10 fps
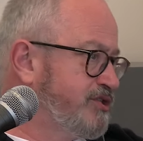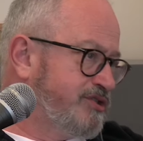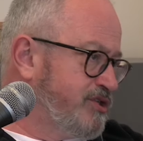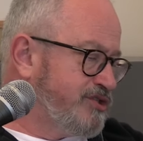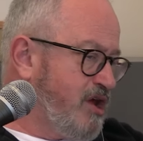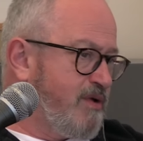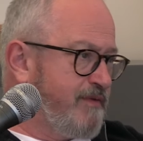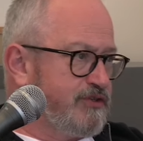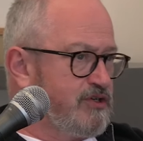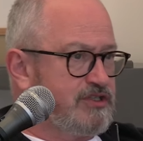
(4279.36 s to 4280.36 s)
there's, there's no
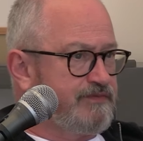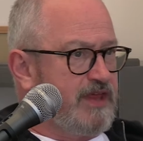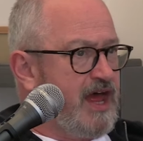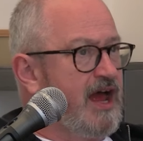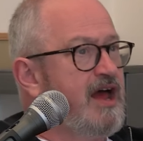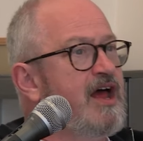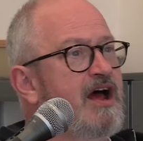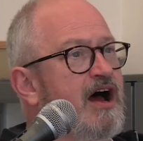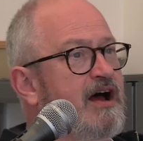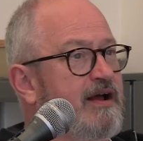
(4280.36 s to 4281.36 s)
evidence for that.
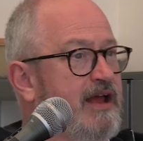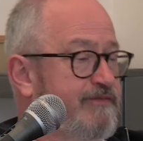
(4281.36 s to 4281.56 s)
Uh,